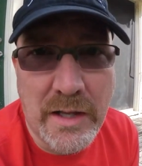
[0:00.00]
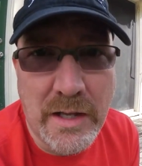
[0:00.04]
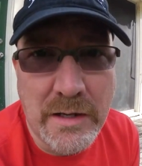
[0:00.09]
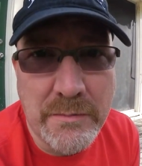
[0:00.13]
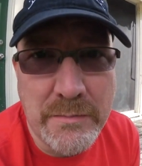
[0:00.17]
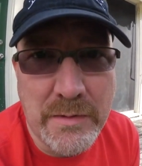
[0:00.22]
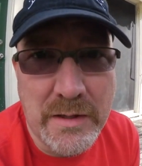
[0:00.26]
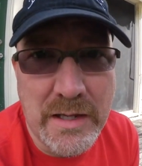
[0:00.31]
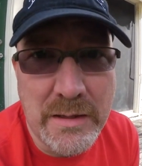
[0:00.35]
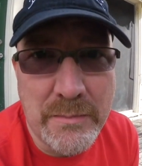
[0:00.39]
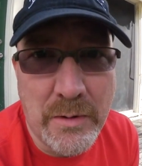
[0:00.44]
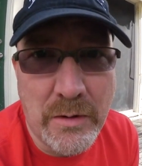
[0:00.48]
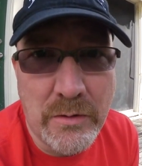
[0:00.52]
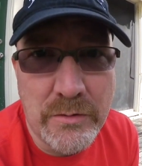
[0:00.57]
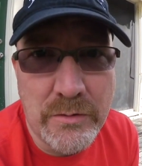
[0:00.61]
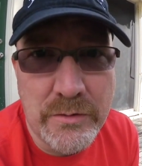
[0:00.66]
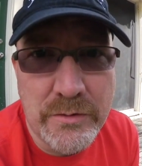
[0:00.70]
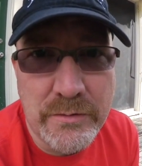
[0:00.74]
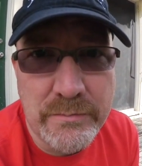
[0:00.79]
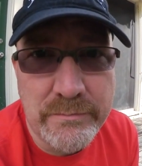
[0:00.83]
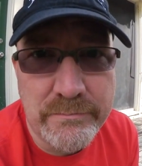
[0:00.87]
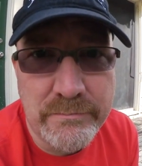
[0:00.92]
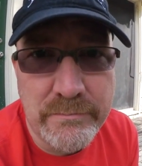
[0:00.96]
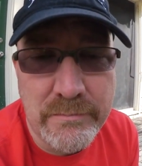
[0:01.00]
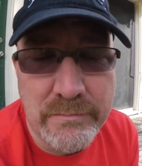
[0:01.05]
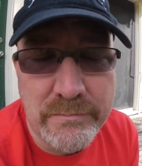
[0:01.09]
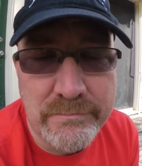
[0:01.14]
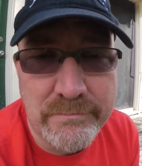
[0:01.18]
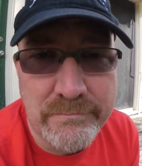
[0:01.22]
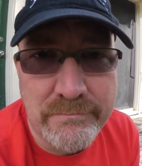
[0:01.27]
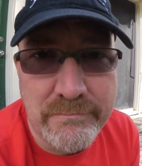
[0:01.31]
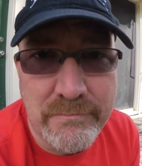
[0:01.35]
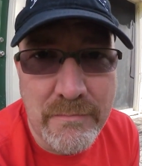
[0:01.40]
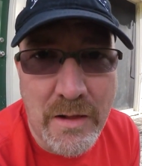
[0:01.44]
like Mickey Mouse.
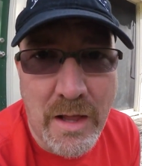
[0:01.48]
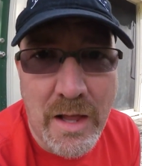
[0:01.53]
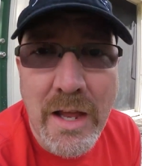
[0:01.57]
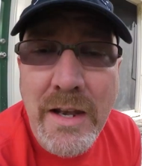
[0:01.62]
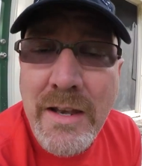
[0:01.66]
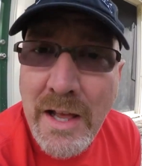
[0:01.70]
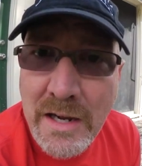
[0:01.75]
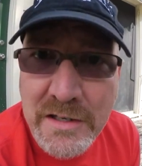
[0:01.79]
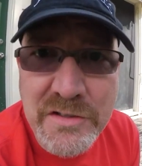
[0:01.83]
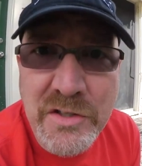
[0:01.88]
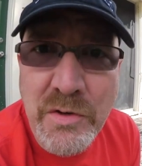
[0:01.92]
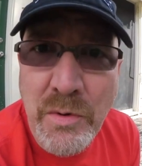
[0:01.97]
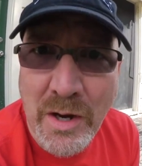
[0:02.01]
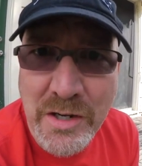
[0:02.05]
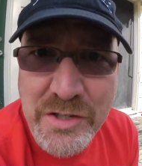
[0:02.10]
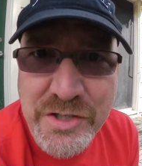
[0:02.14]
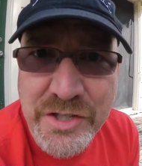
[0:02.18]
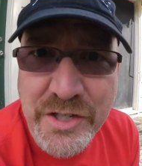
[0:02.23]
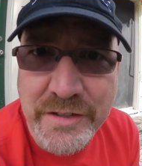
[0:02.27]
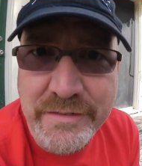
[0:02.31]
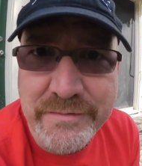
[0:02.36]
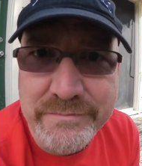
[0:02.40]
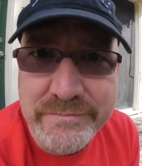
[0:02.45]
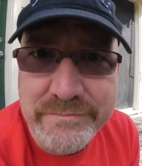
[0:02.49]
Next question.